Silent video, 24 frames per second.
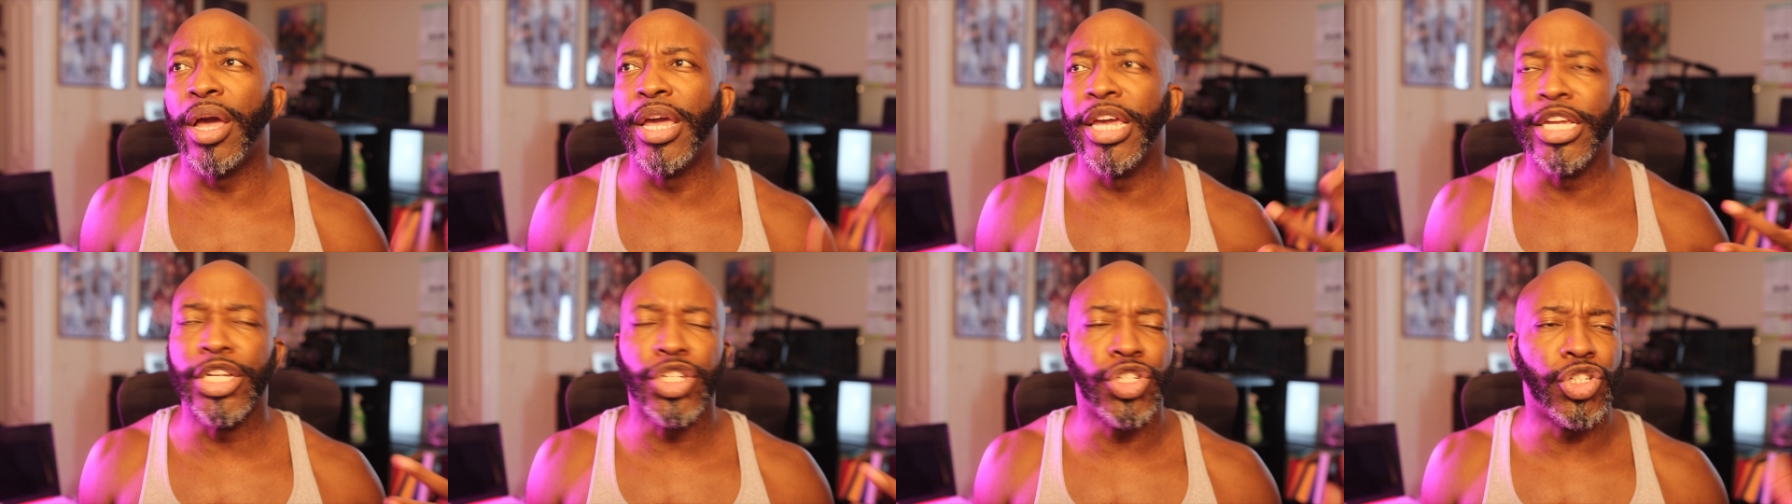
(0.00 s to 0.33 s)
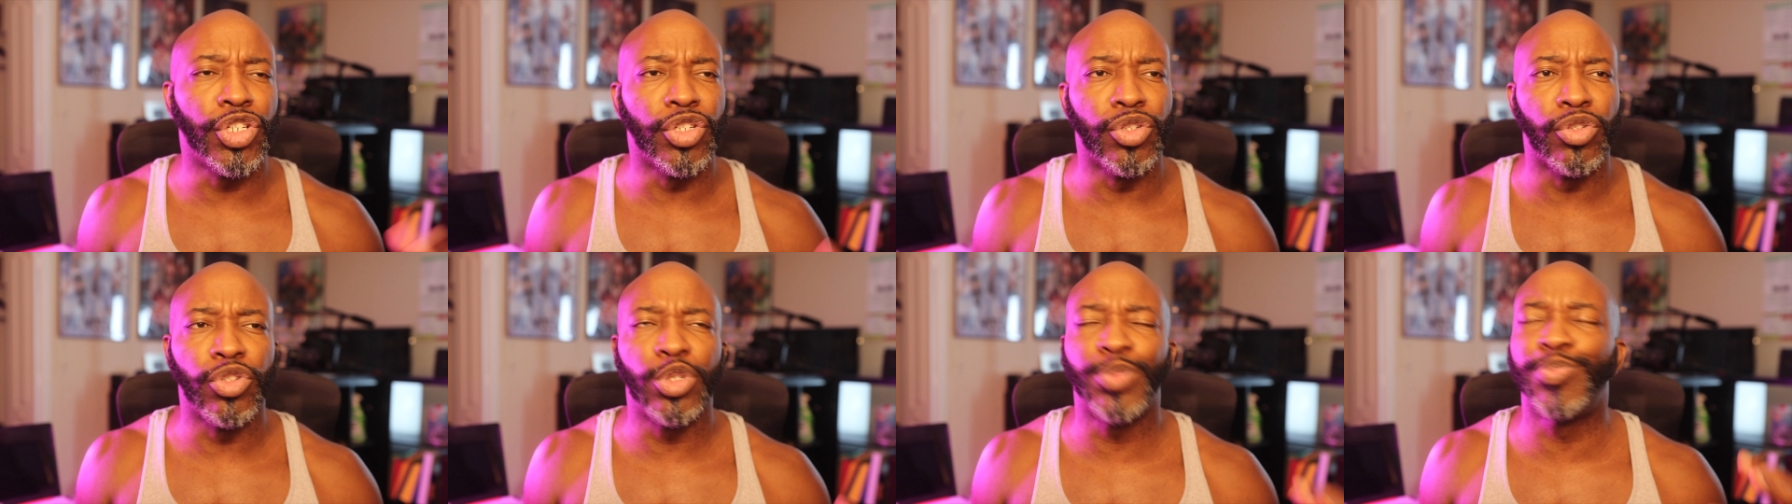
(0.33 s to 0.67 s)

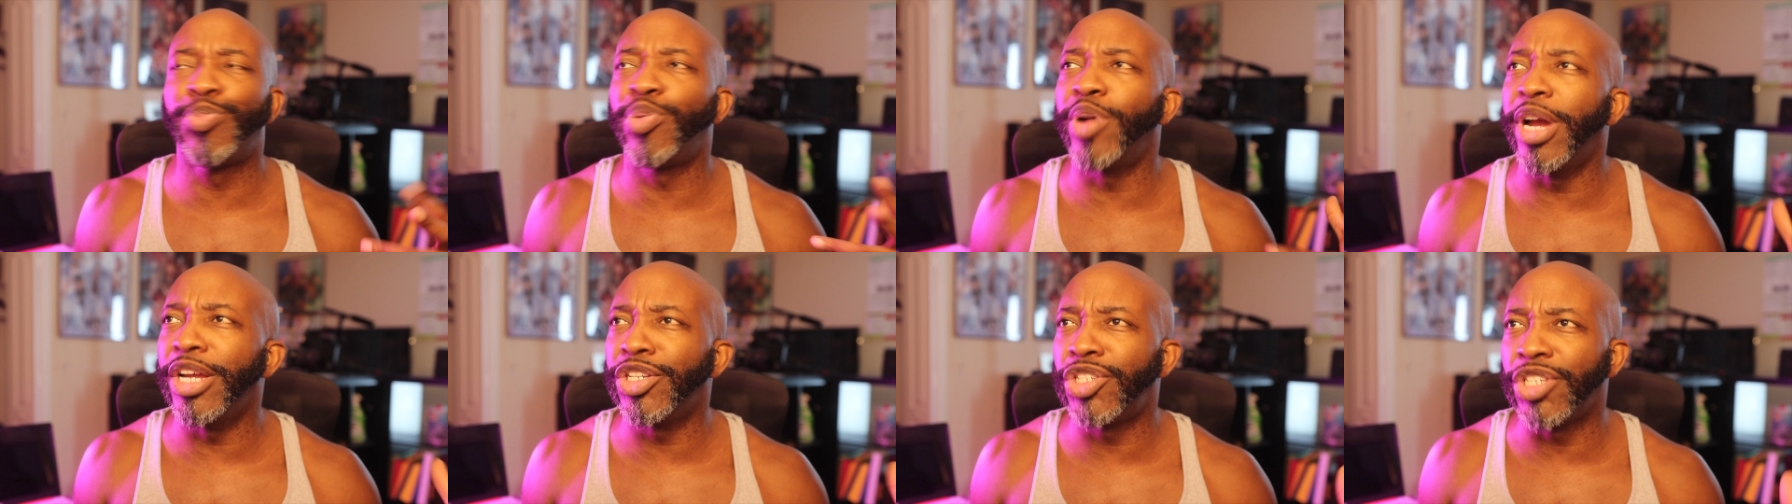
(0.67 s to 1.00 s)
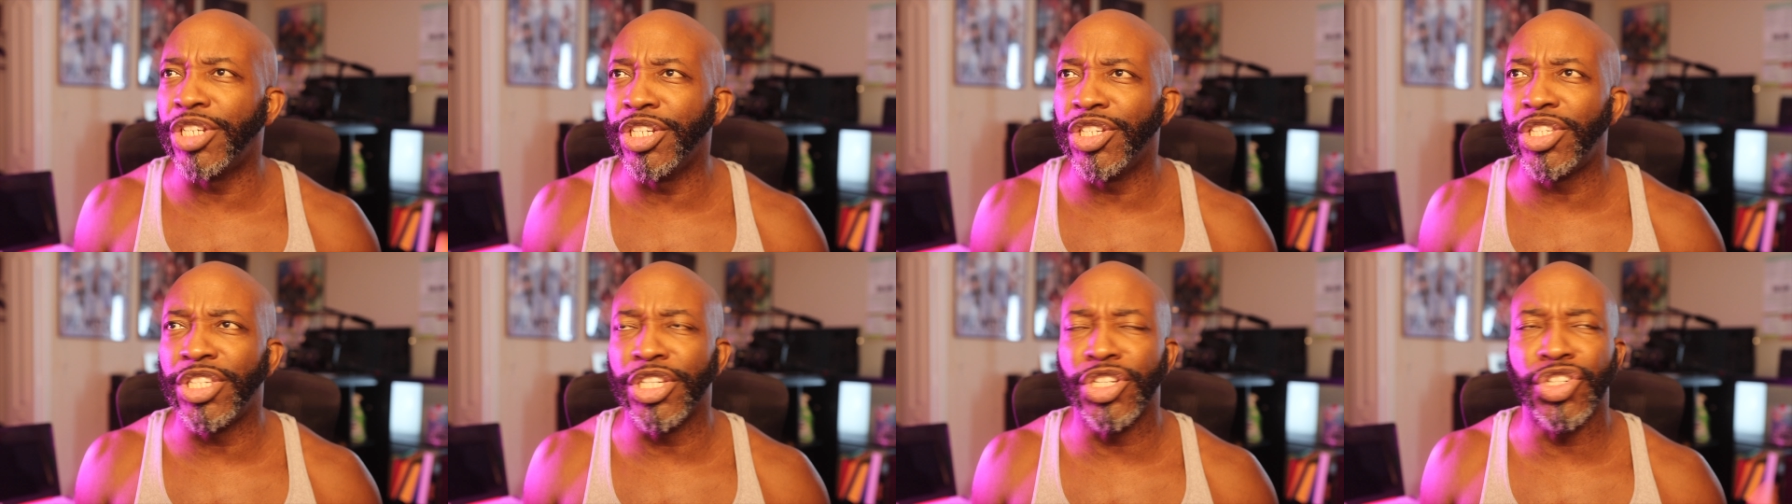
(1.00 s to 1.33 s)
issues,
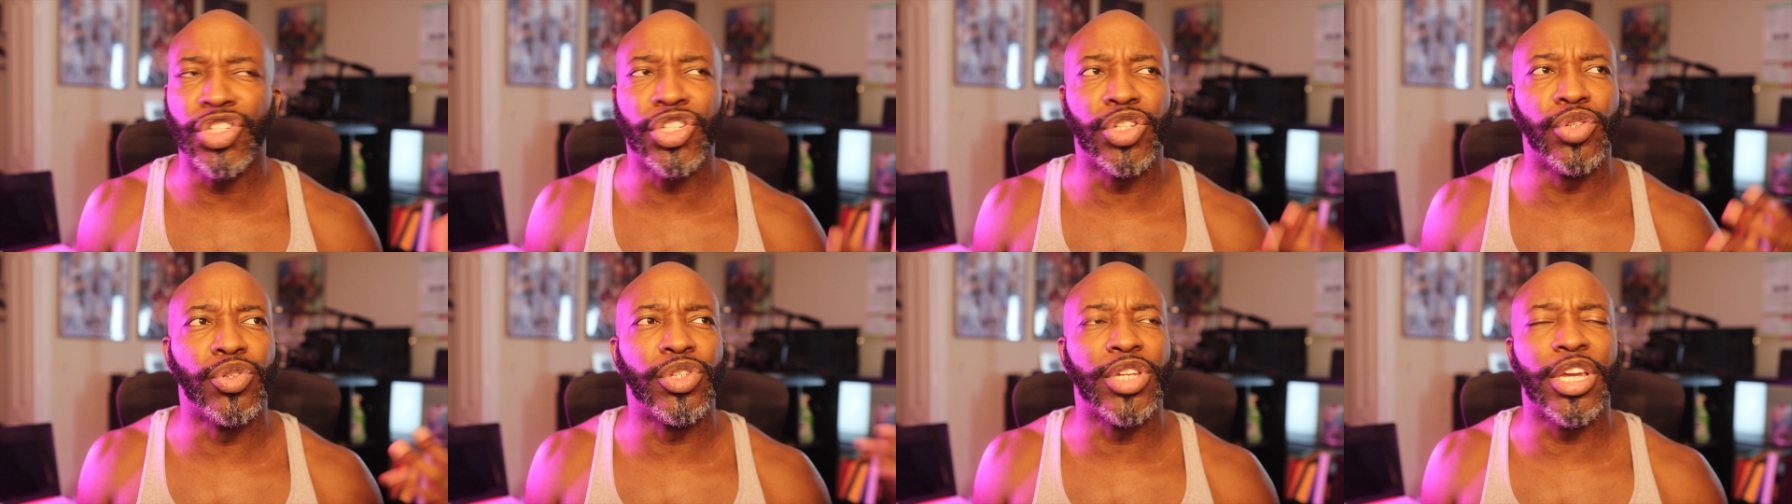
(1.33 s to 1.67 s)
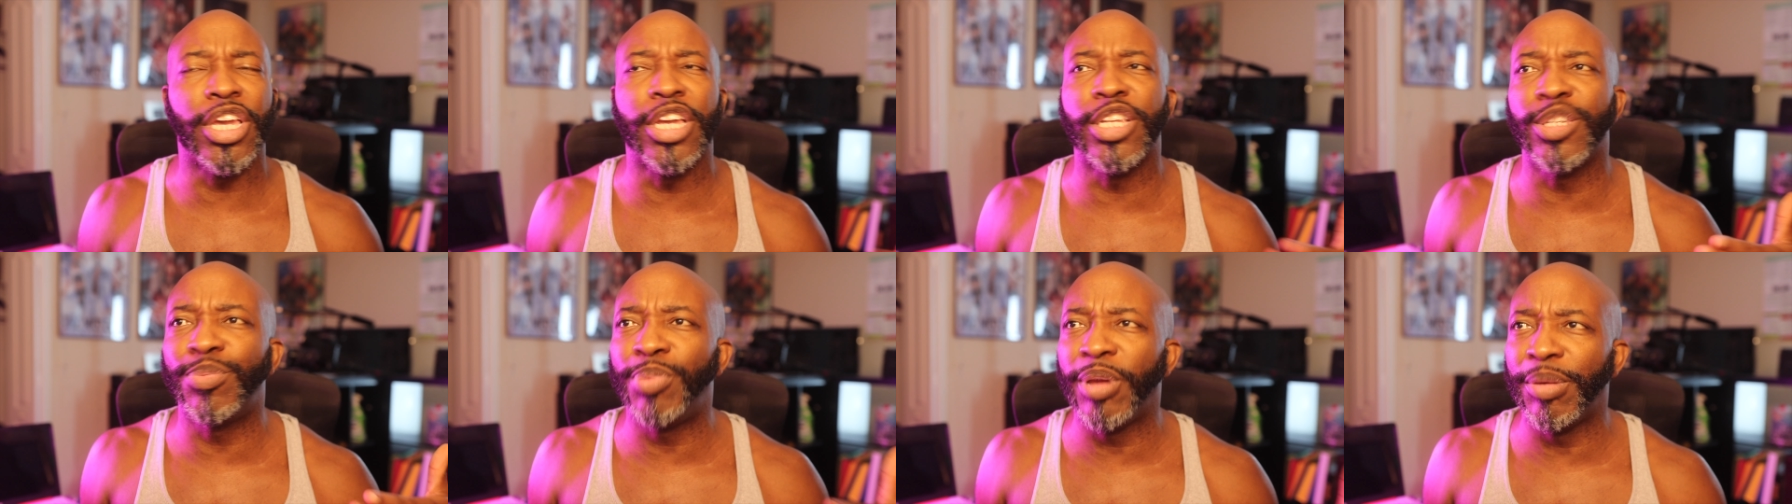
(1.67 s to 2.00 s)
prejudice issues
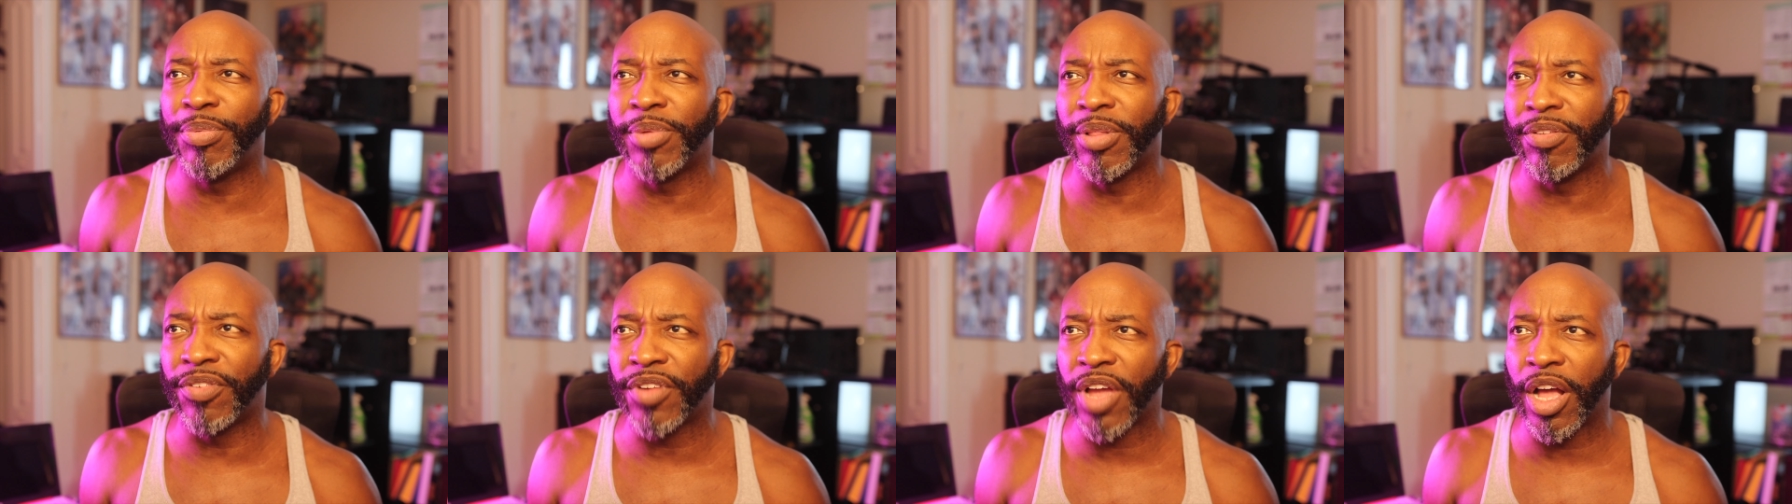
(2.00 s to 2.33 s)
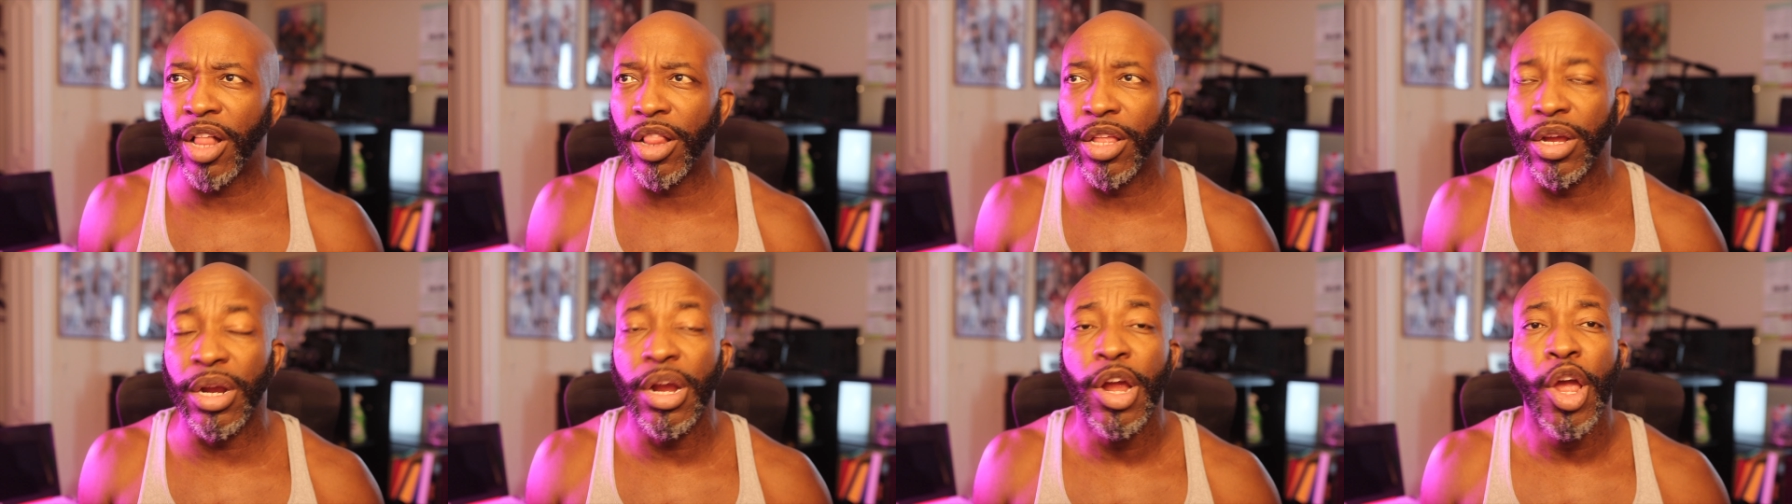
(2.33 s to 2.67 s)
against people of
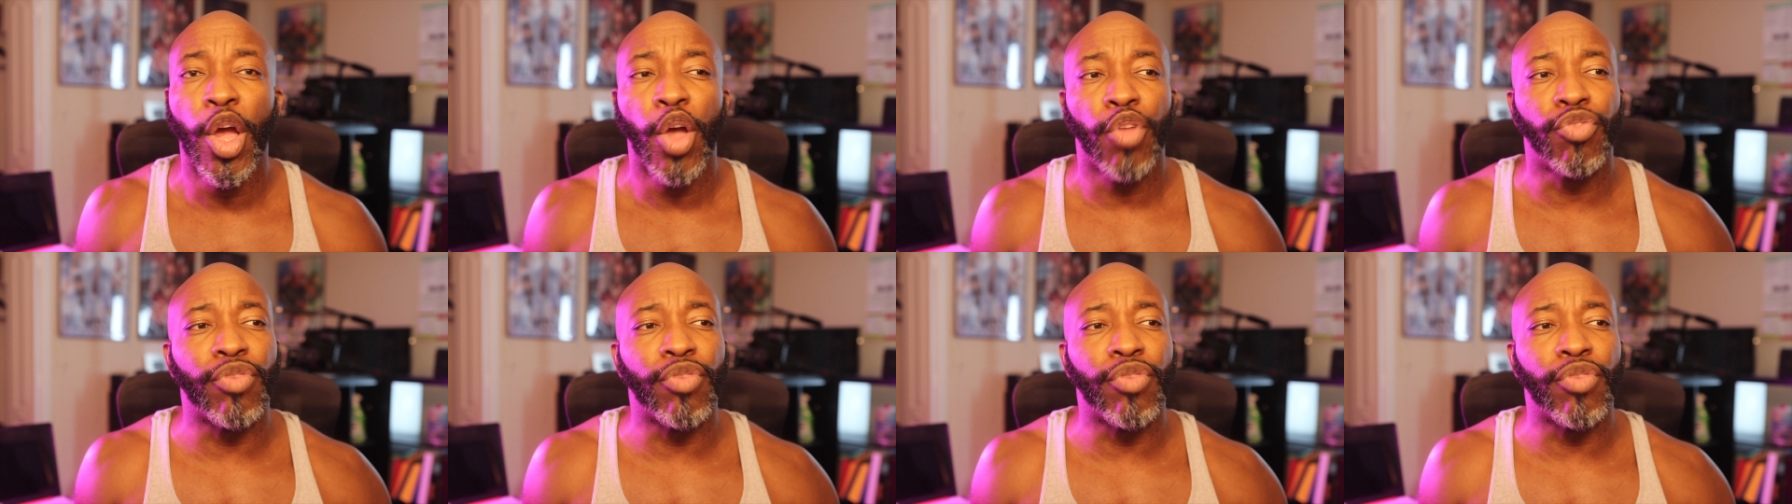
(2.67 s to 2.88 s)
color